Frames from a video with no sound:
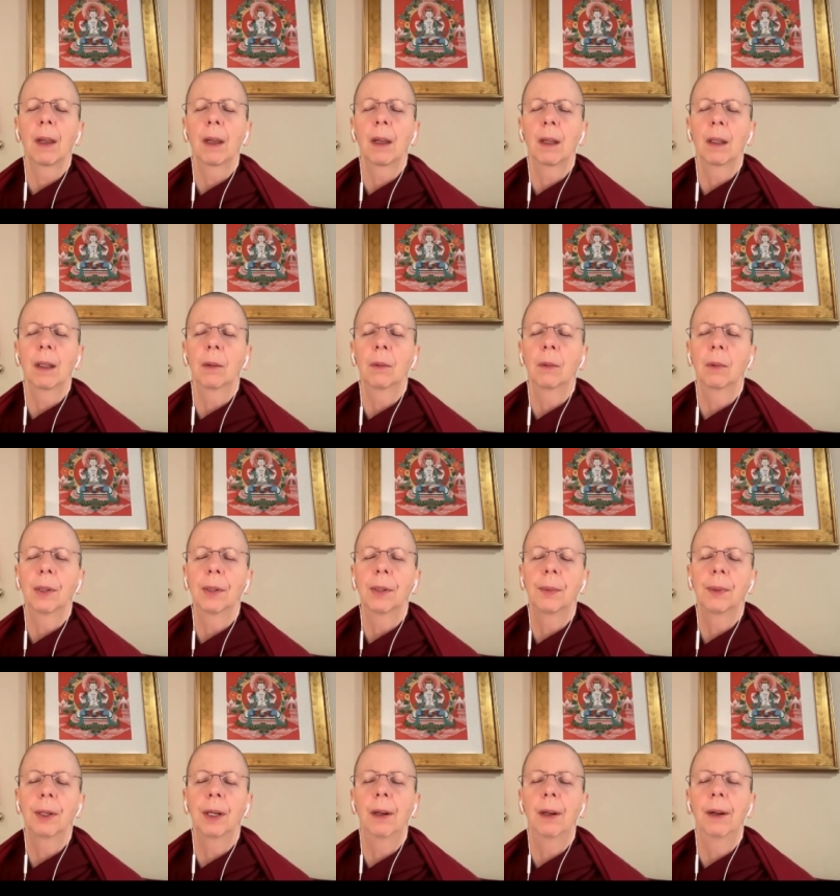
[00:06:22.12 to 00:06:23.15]
uh, the ones
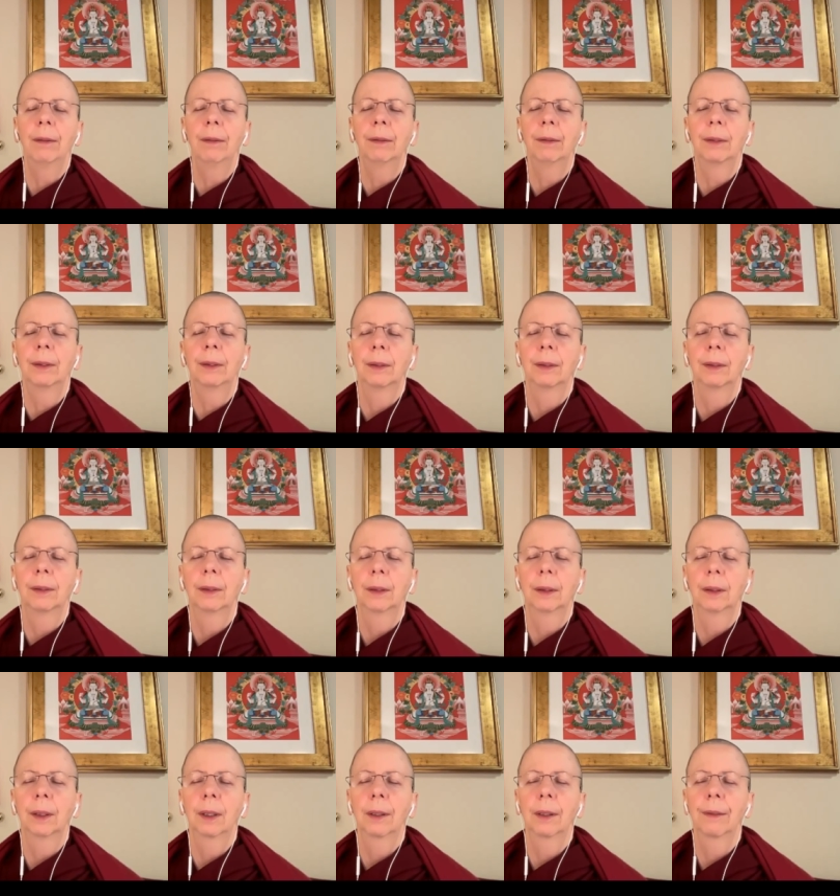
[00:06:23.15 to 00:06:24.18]
we love,
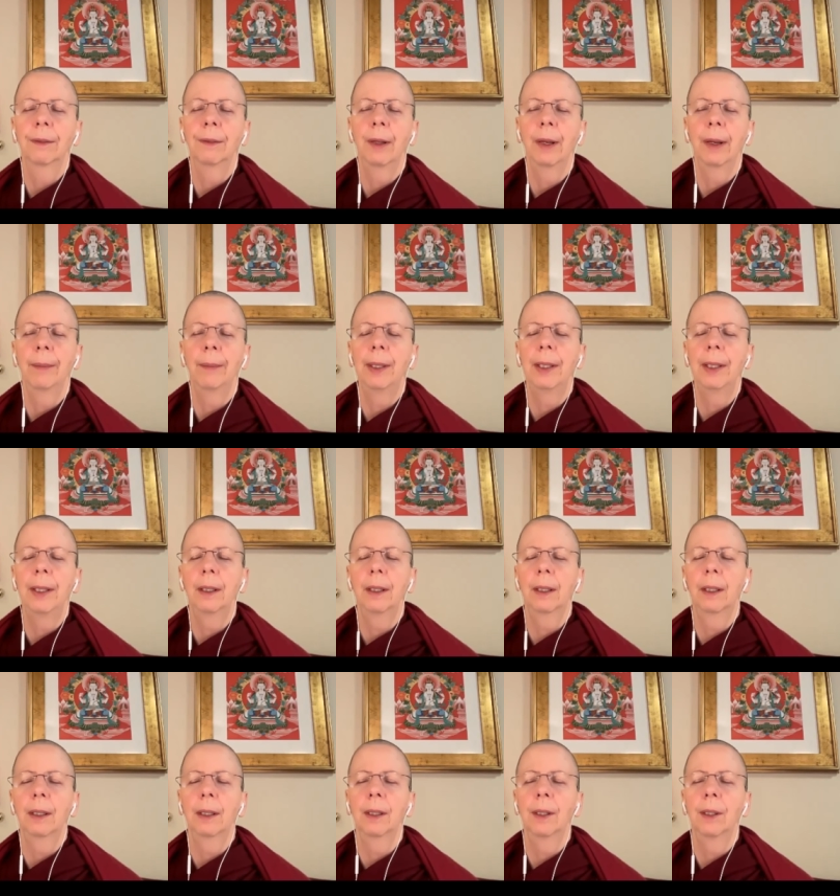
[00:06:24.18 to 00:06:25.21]
our family
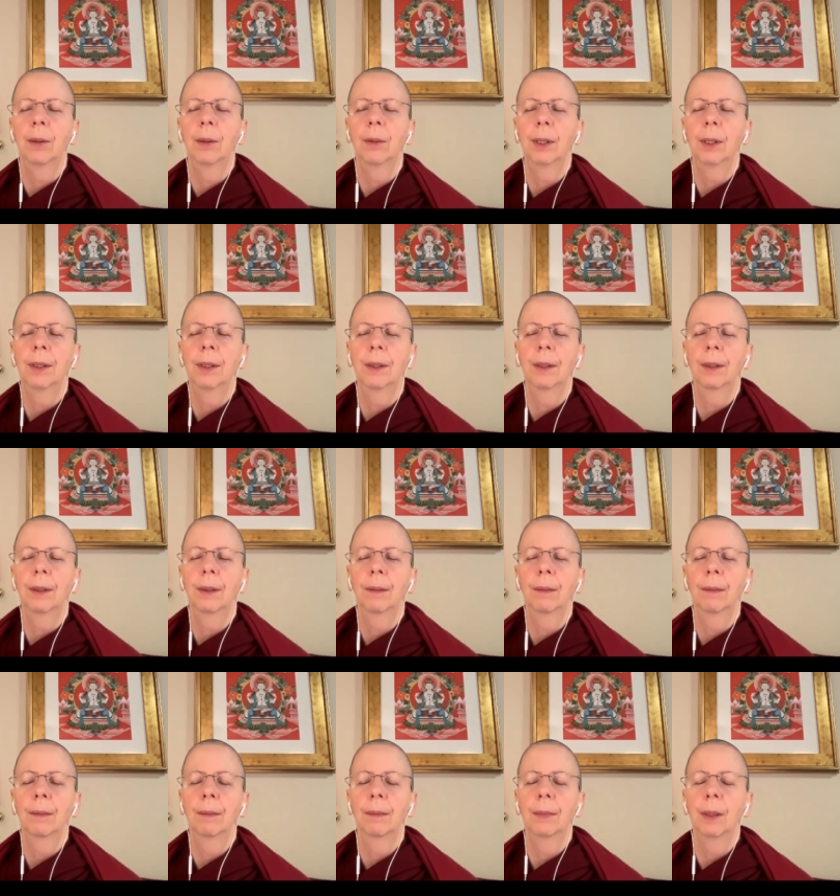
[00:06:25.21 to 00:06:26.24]
and our dear ones,
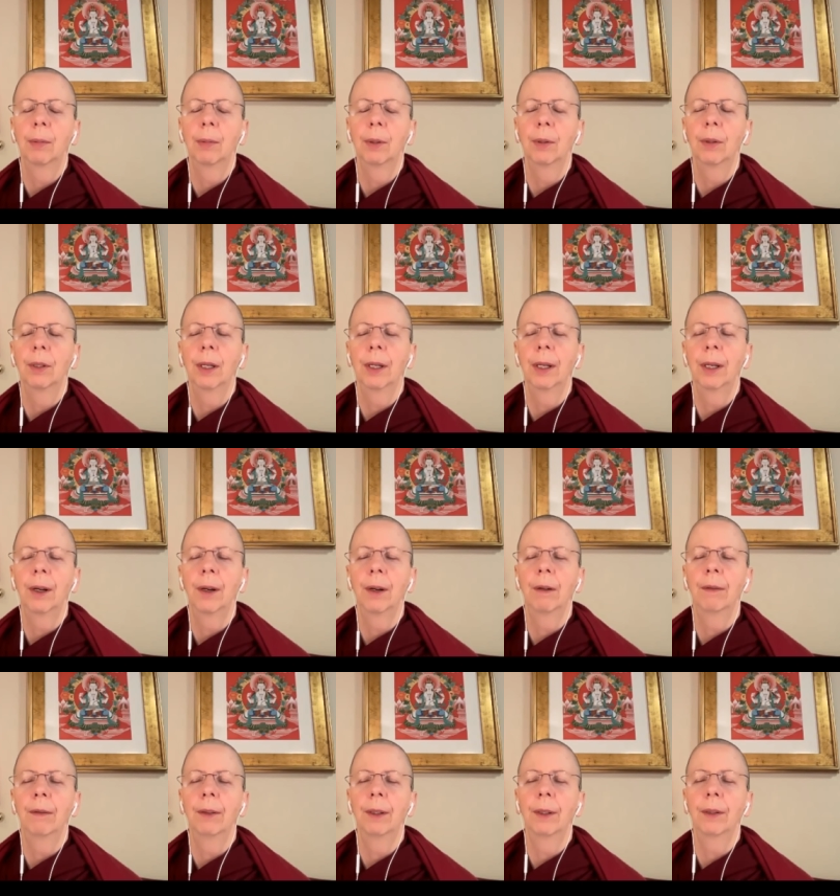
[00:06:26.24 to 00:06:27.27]
people who take
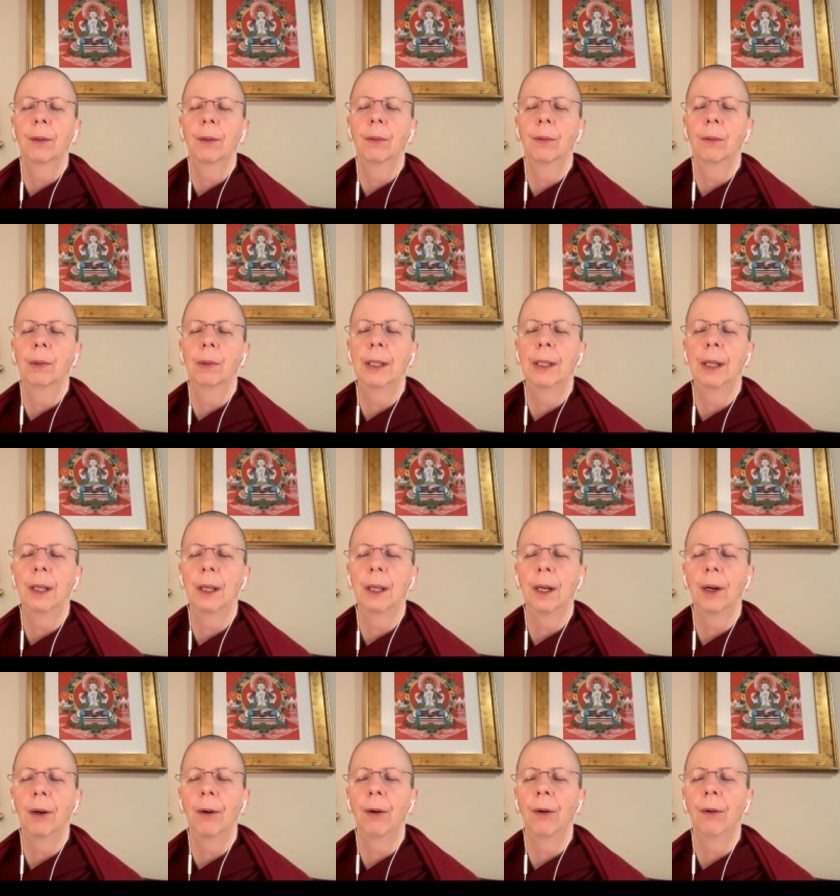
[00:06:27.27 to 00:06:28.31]
care of us, who we
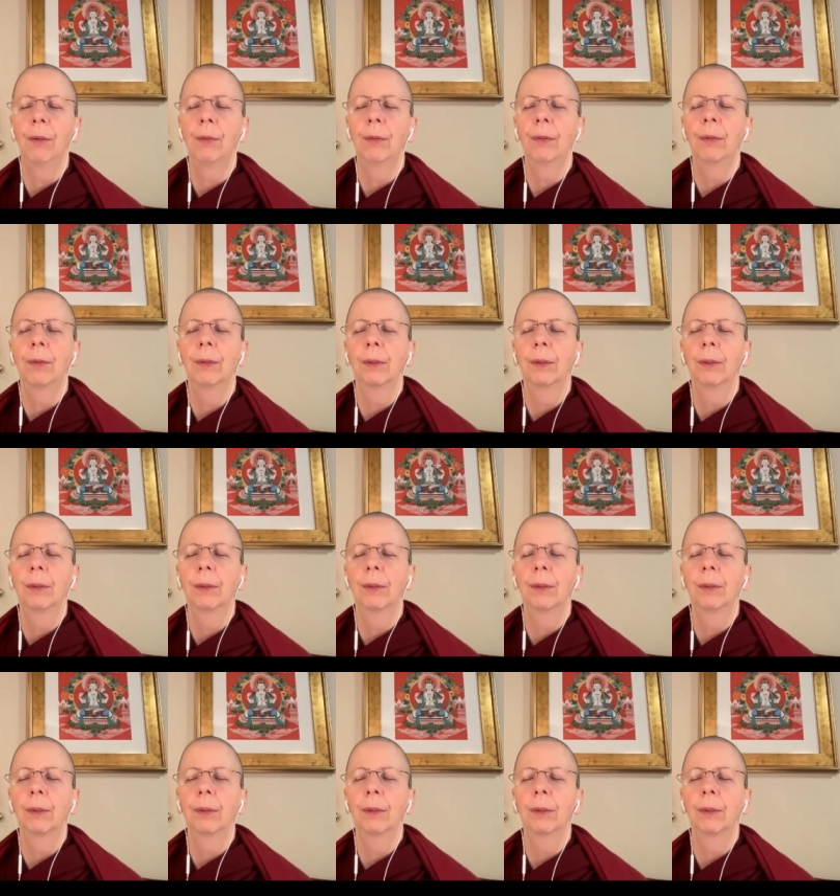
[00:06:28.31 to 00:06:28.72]
take care of,